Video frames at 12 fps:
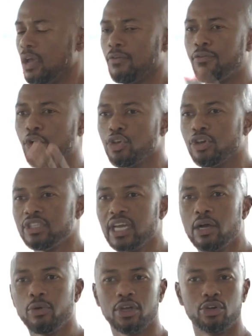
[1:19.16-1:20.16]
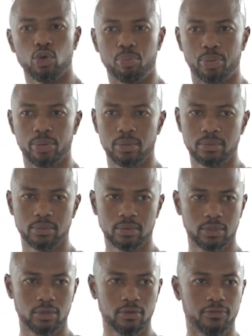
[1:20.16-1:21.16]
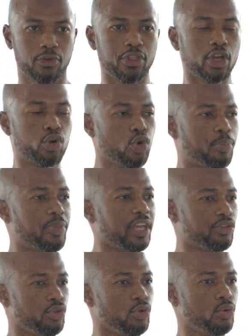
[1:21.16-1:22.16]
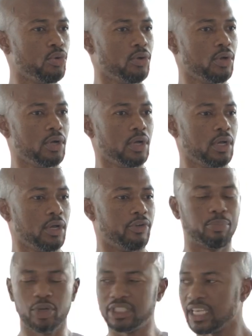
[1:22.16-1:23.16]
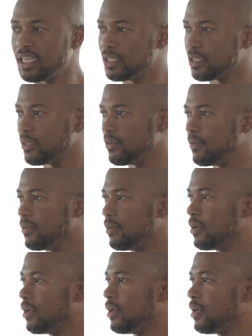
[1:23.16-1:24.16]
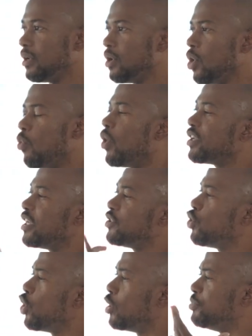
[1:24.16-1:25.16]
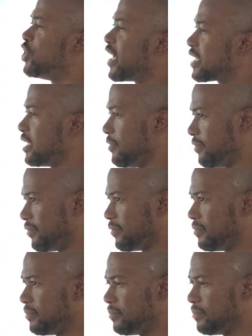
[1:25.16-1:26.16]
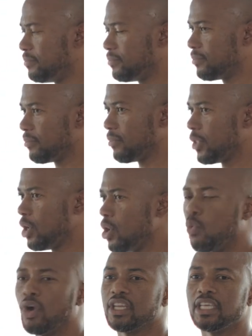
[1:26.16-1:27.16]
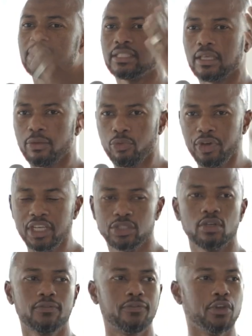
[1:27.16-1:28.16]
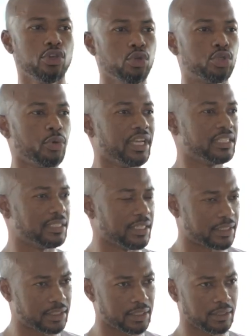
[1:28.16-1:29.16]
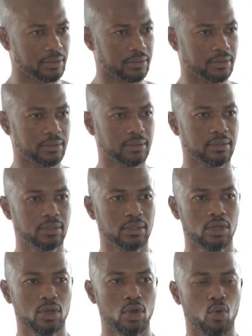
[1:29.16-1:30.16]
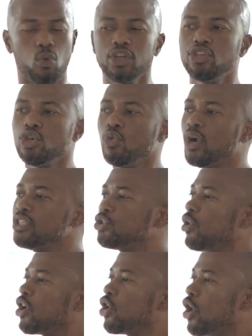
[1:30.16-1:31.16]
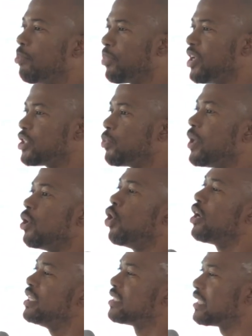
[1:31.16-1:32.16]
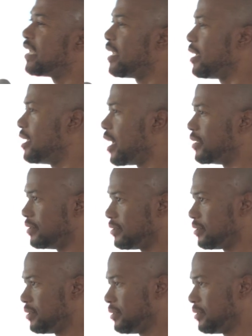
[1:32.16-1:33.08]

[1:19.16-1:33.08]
For your da'wah group, for the group that you represent, what is your objective? What is the reason for you to exist? What do you want to accomplish when all is said and done?